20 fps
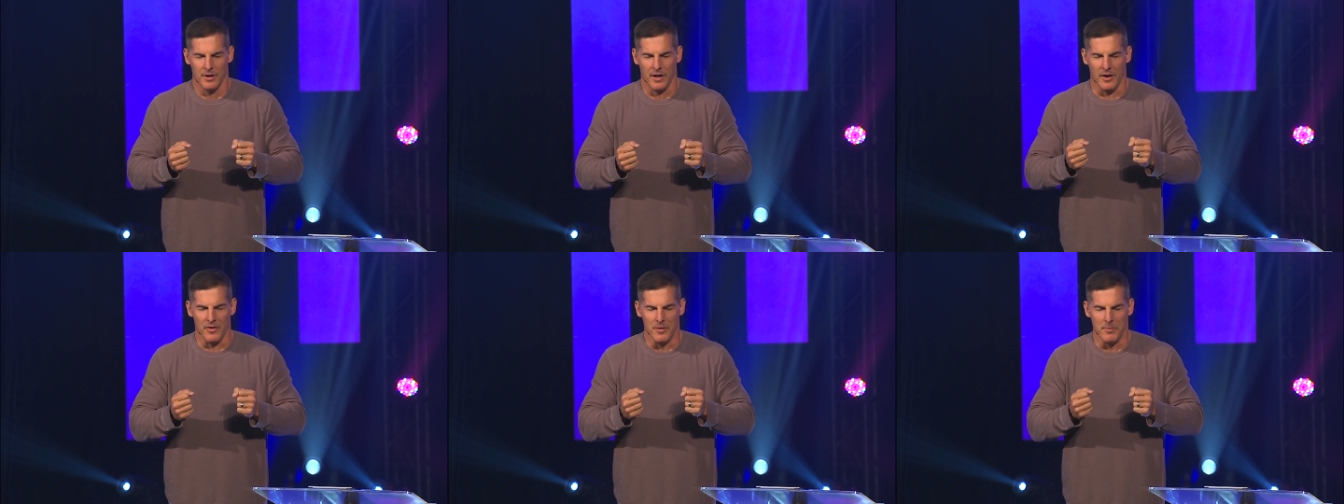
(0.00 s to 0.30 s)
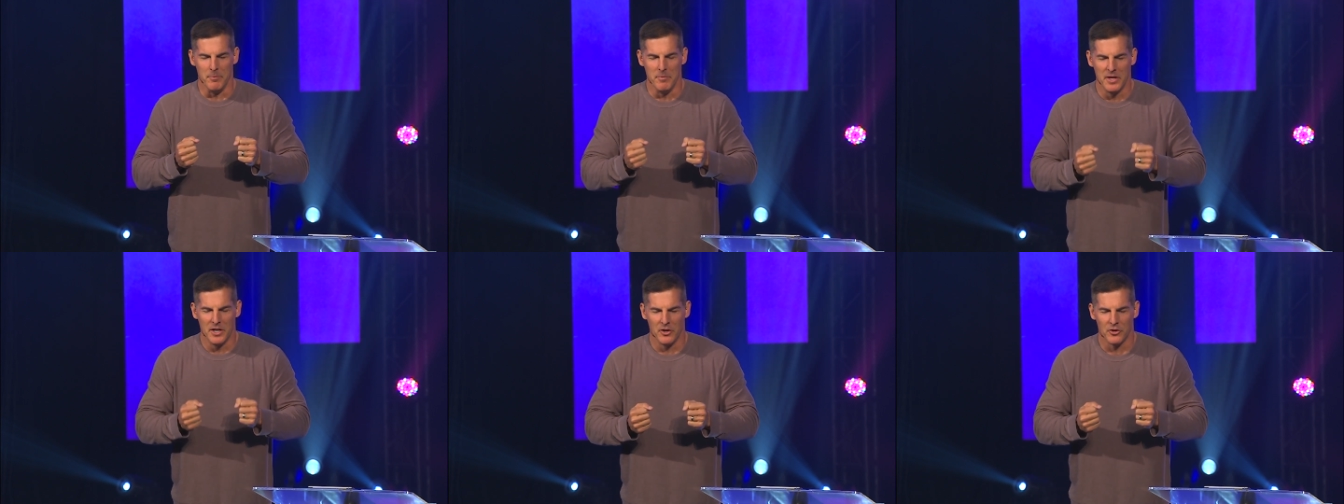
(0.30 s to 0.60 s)
and the
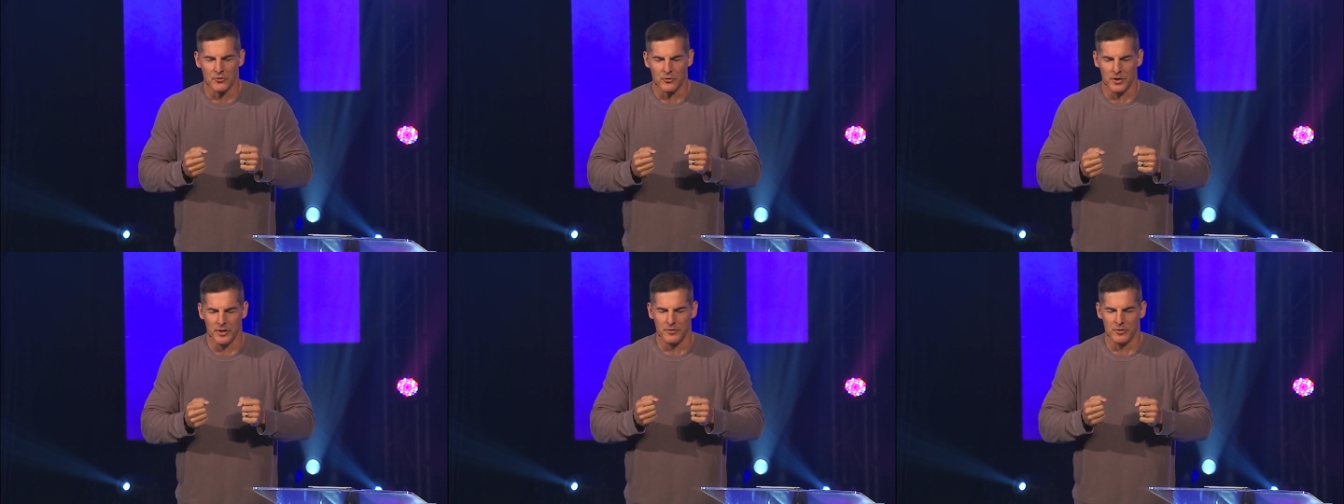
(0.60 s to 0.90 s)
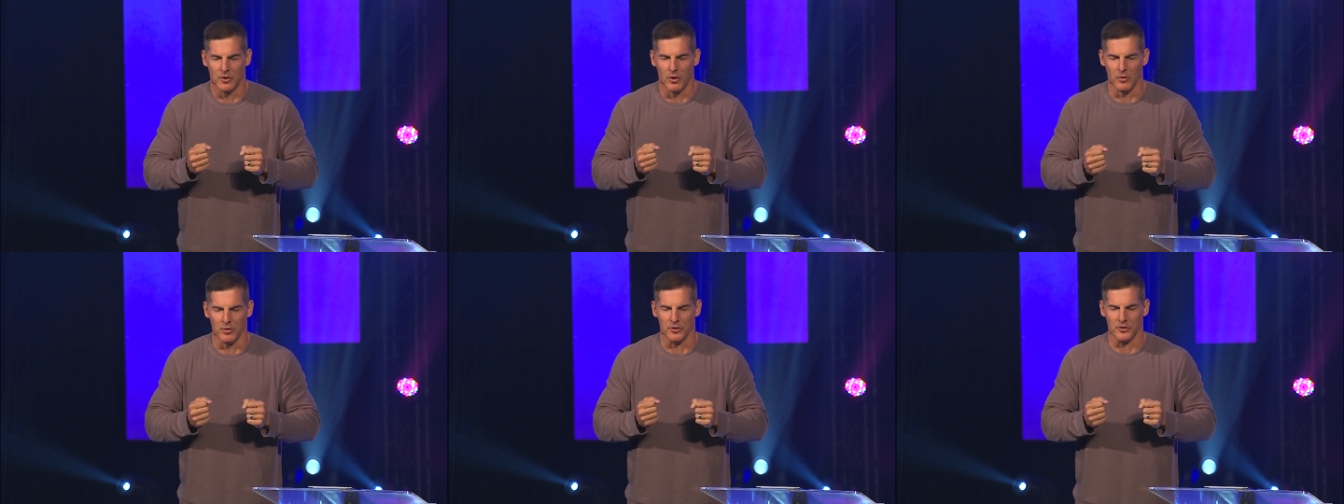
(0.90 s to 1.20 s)
ministry of
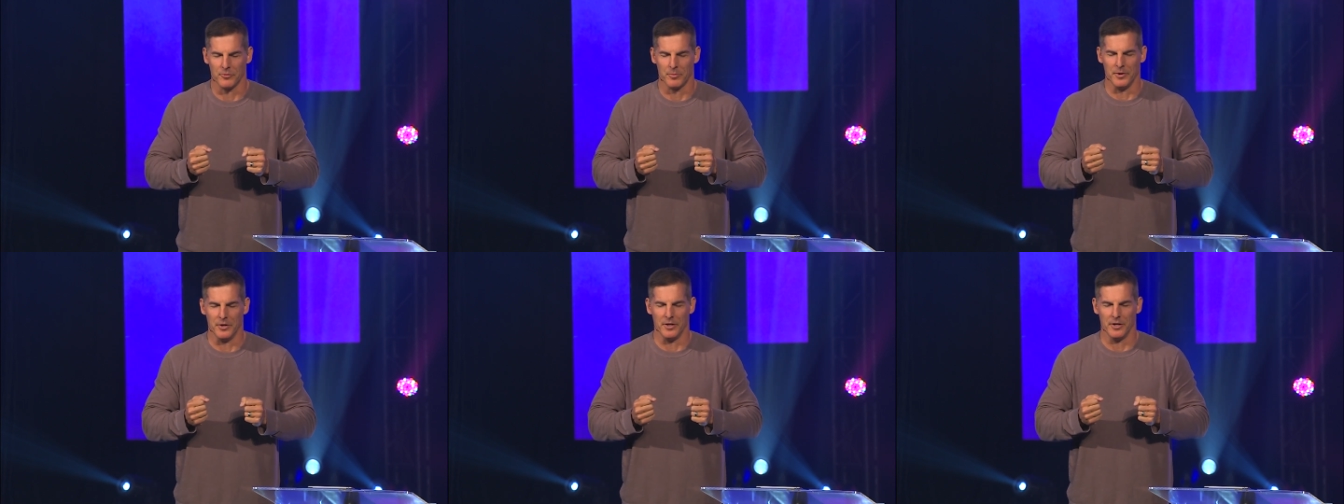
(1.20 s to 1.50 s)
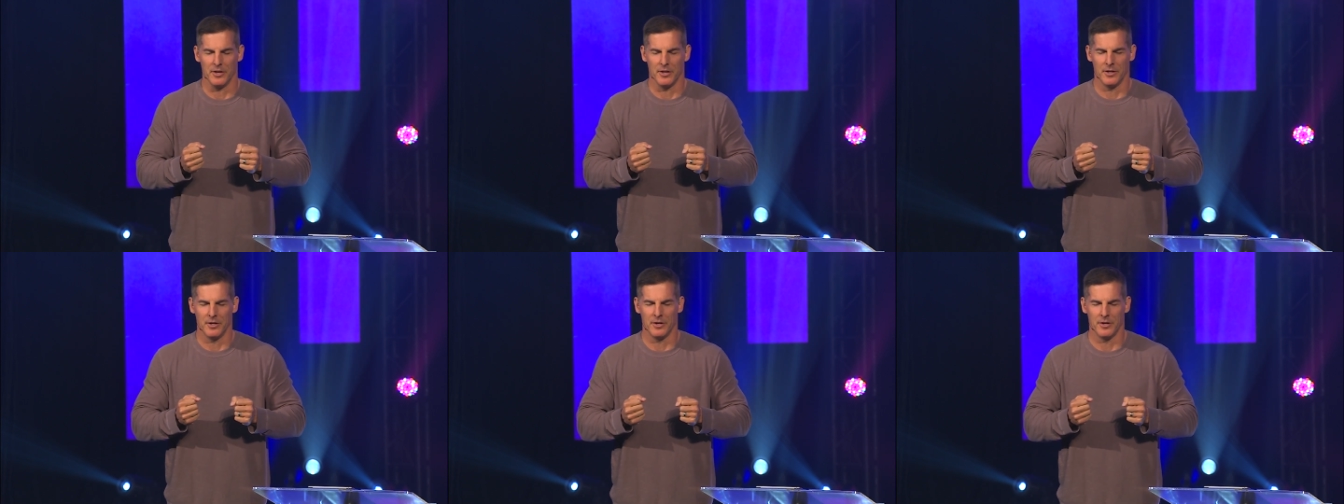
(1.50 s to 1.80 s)
your Holy
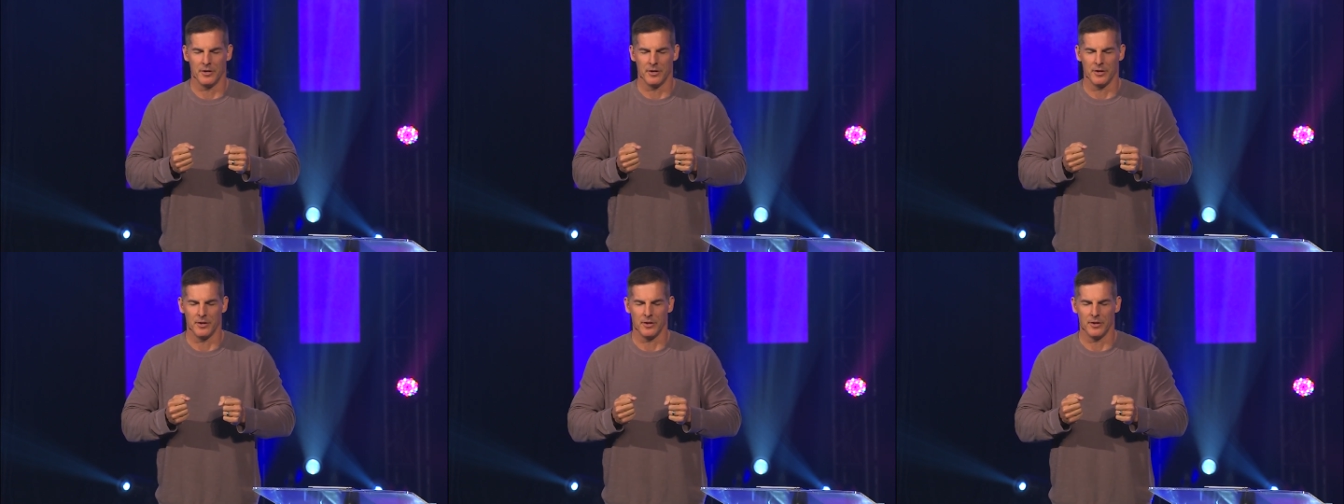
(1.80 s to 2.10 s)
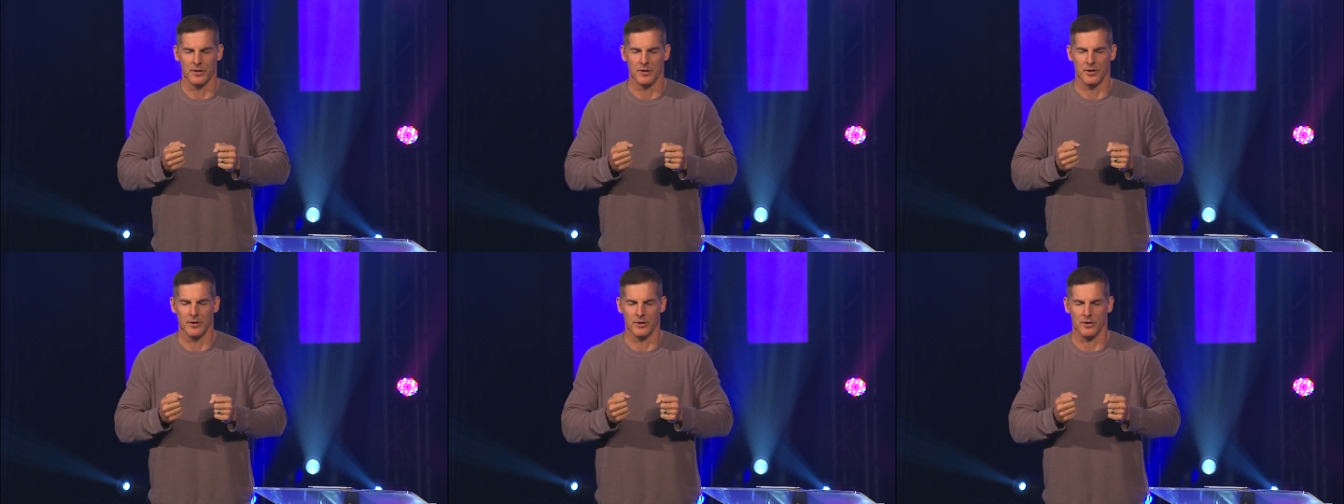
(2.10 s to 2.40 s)
Spirit,
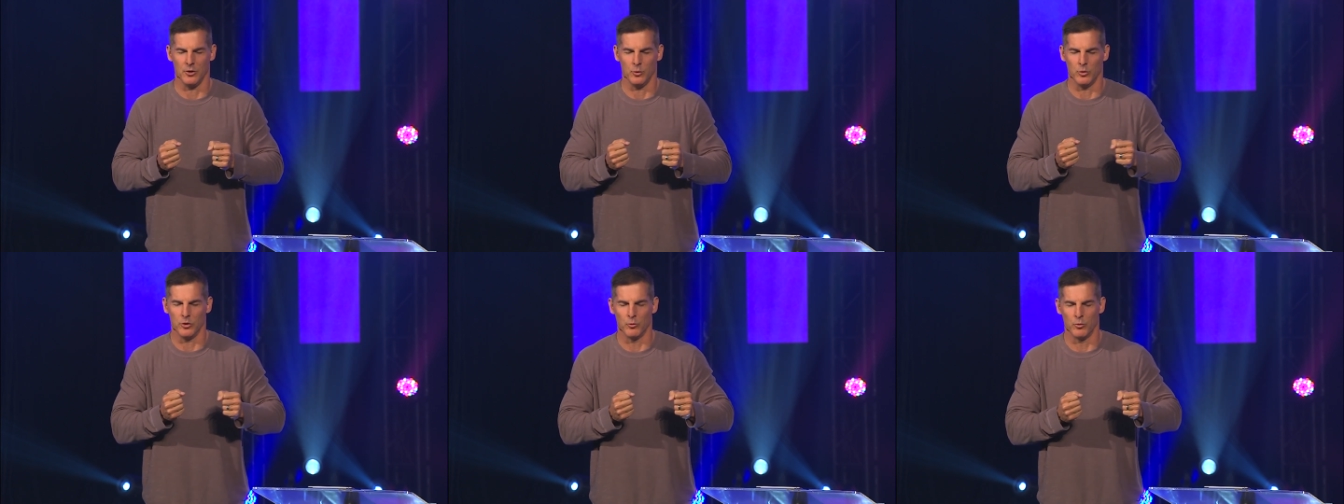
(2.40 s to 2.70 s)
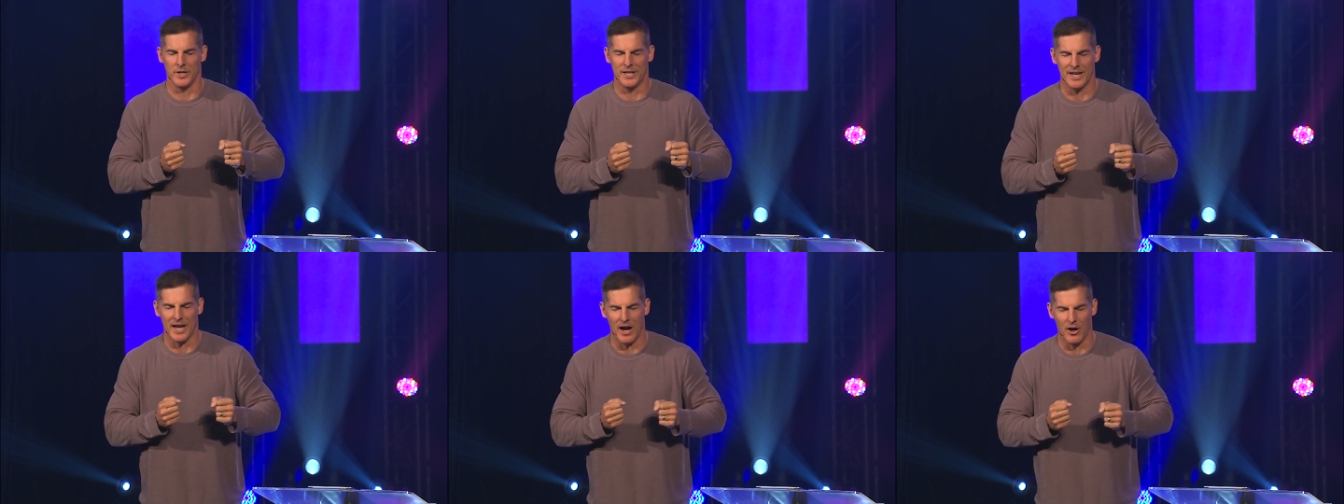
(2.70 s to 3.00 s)
you would
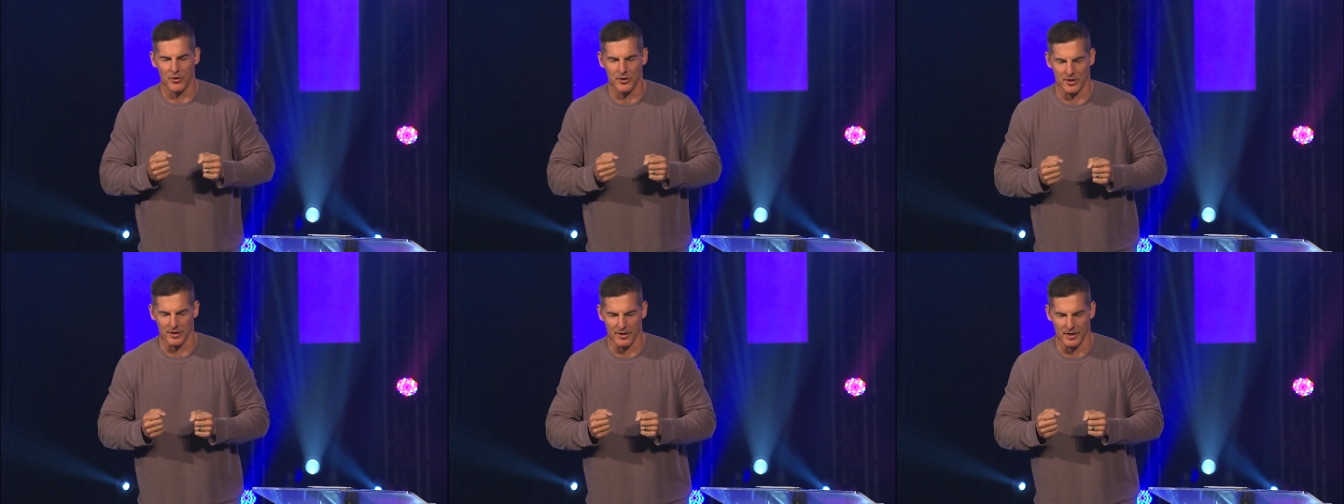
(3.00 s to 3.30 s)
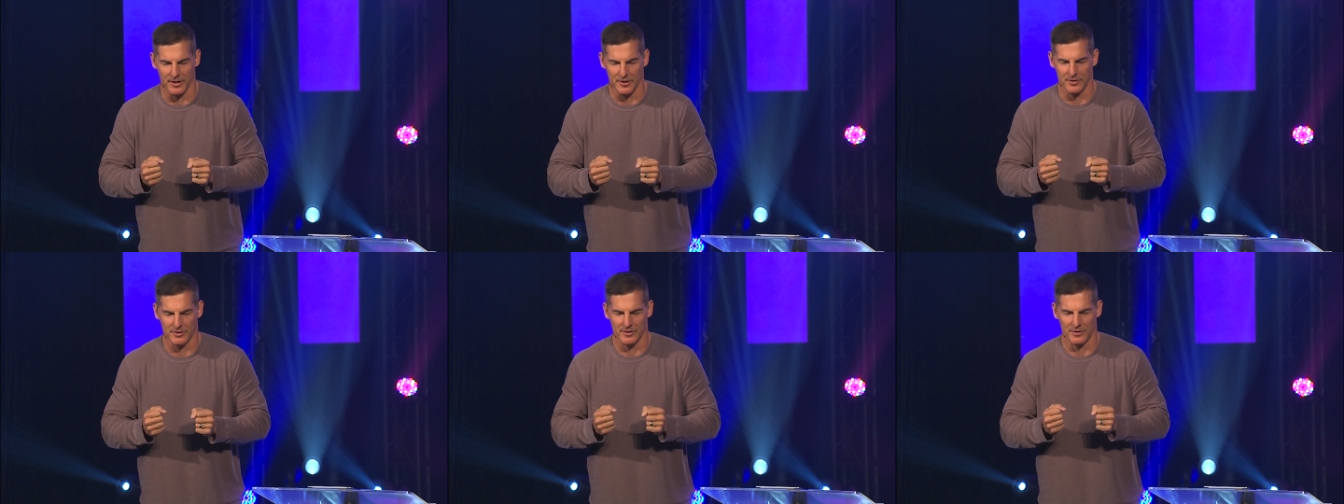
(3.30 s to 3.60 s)

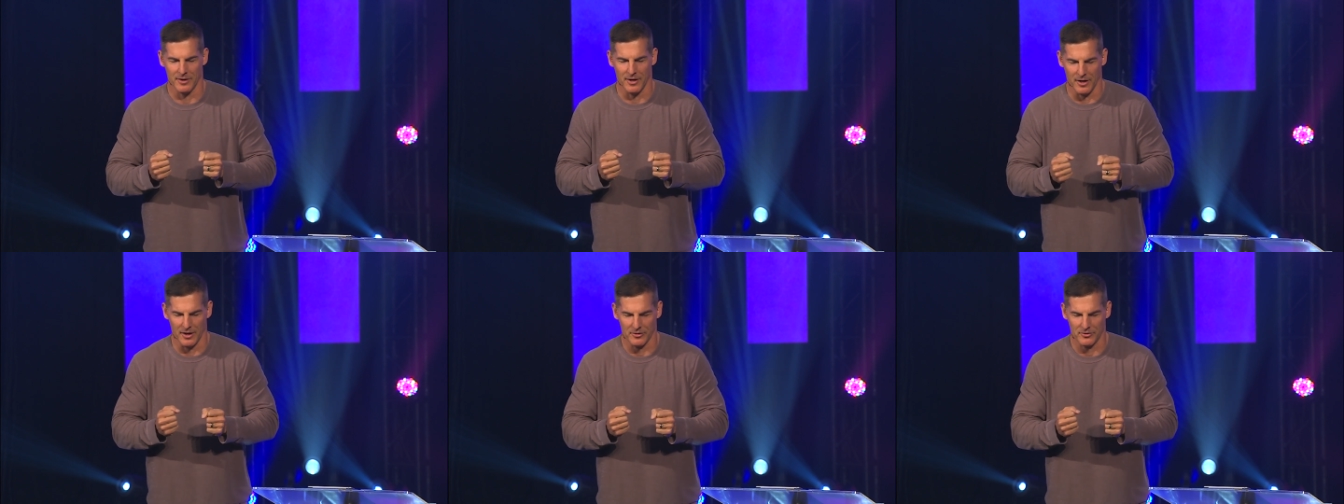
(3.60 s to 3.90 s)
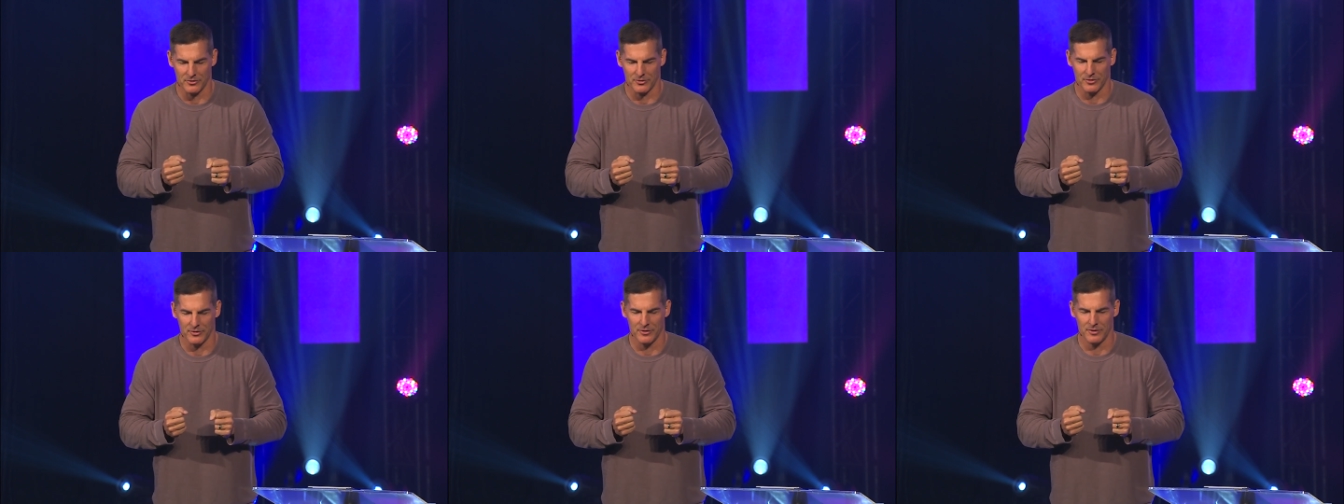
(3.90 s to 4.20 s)
recalculate
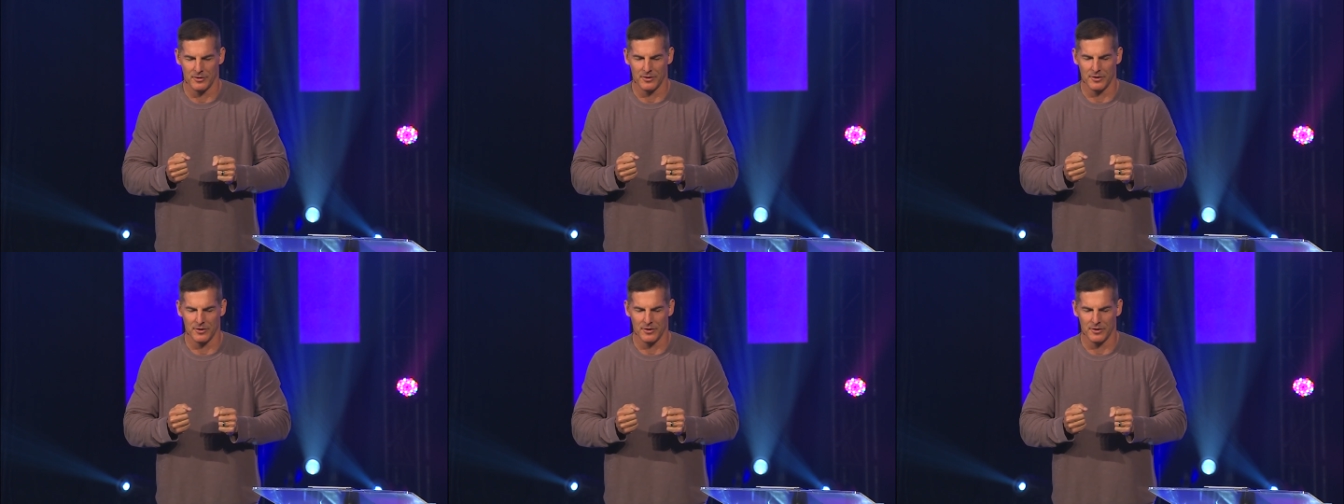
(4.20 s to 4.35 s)
us